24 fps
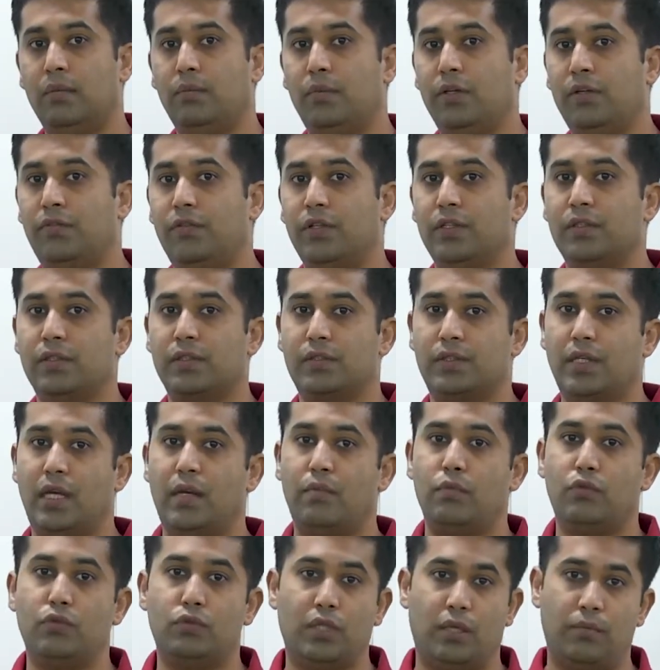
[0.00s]
between the same
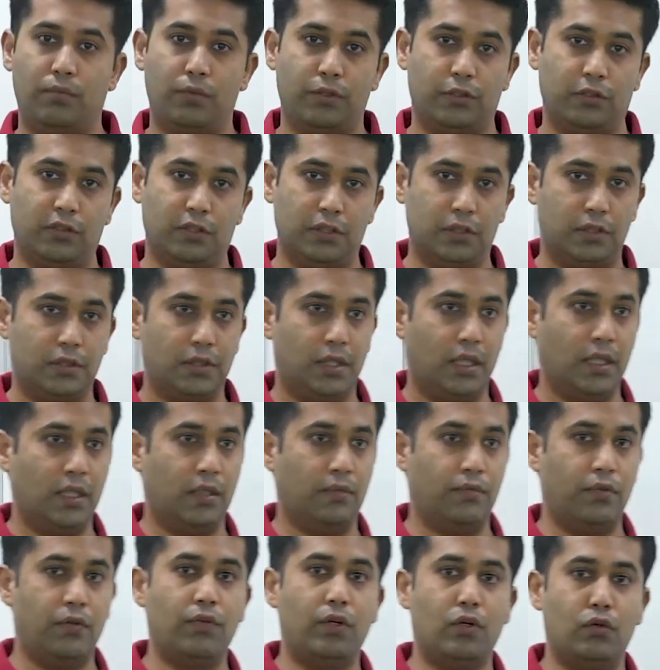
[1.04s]
two temperatures. And
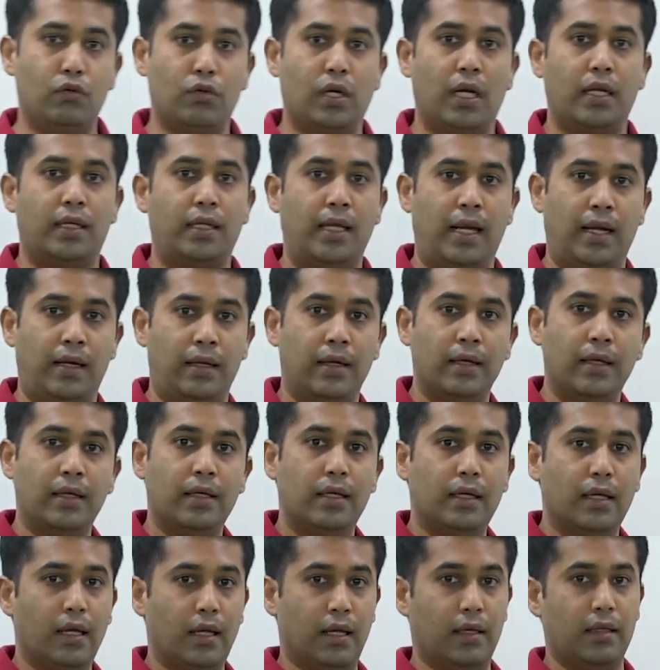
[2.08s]
we will look at that
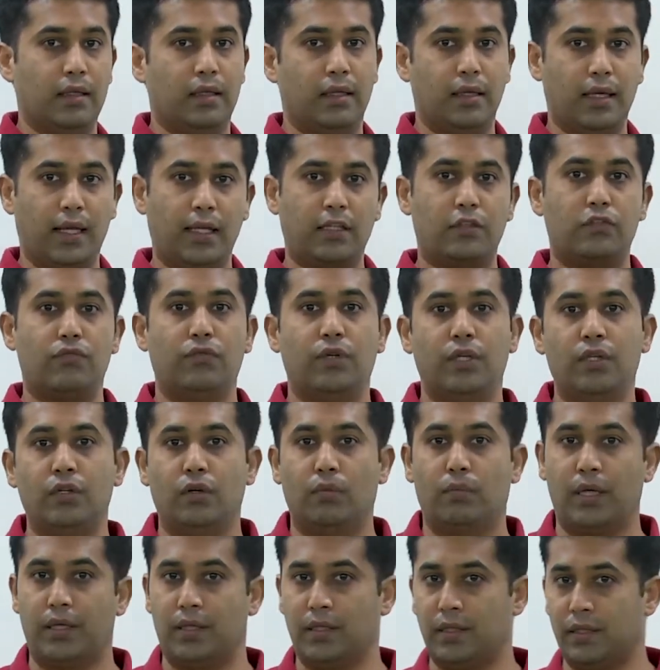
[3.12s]
in the next video.
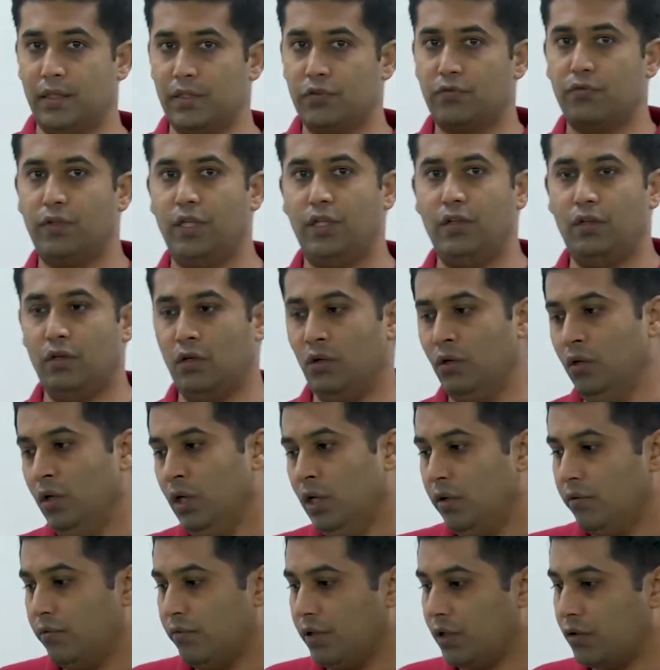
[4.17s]
But in this video,
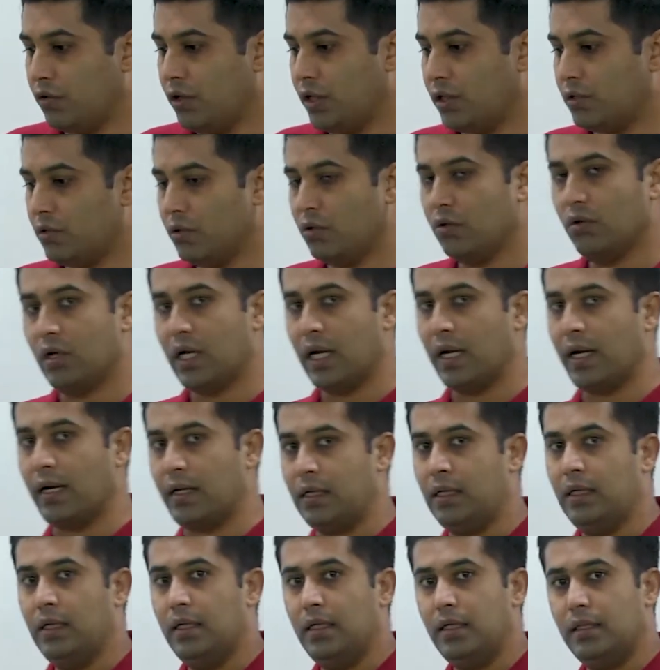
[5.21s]
we are going to look at
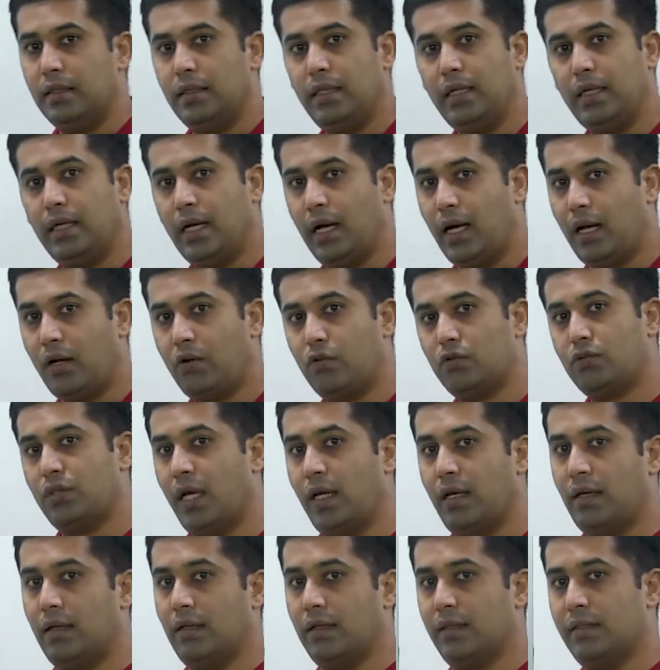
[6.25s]
the Carnot
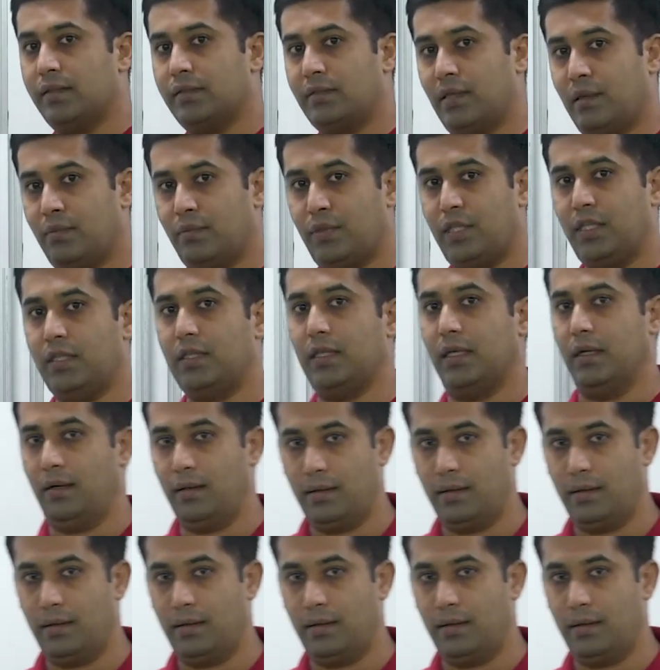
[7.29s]
cycle in some detail,